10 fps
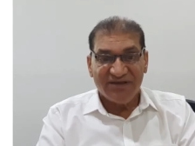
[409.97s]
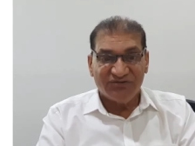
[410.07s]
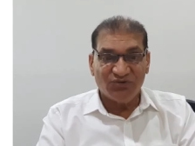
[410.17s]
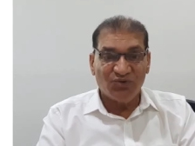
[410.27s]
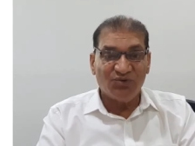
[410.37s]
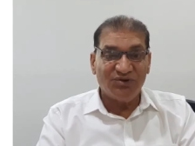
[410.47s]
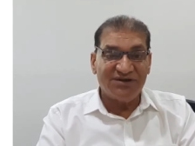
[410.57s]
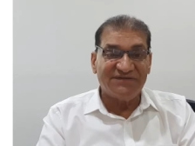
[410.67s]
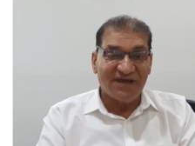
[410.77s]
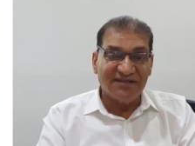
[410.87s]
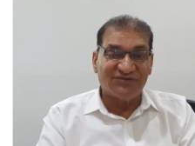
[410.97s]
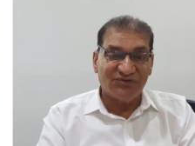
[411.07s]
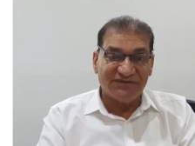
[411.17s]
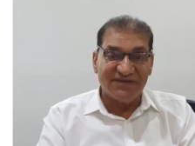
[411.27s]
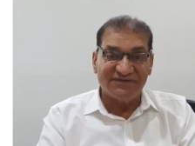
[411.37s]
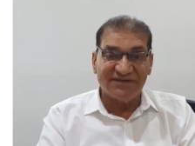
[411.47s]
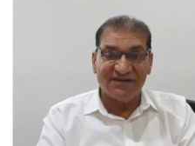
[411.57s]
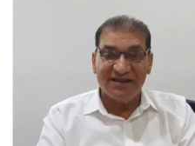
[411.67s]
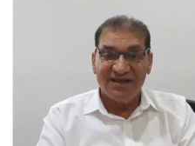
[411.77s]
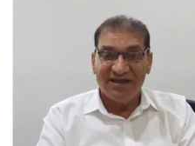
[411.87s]
So it is also essential
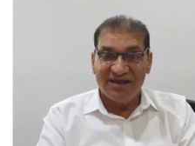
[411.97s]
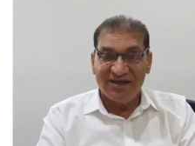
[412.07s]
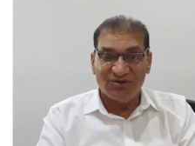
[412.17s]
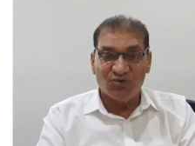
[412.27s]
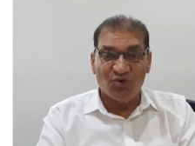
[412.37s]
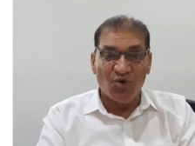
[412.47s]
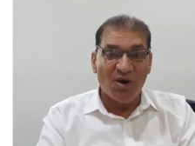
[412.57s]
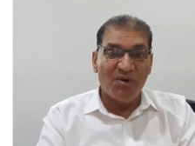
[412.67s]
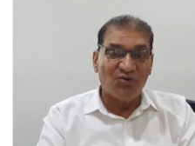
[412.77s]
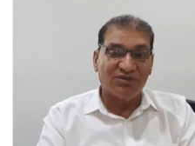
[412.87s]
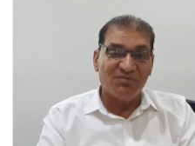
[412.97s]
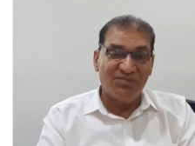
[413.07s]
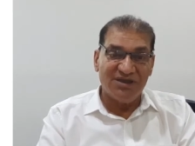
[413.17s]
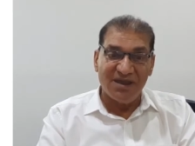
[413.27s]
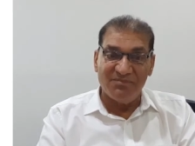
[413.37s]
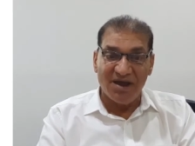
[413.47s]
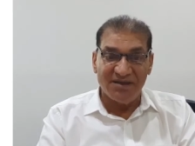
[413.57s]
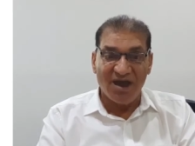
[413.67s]
to know about the BMI,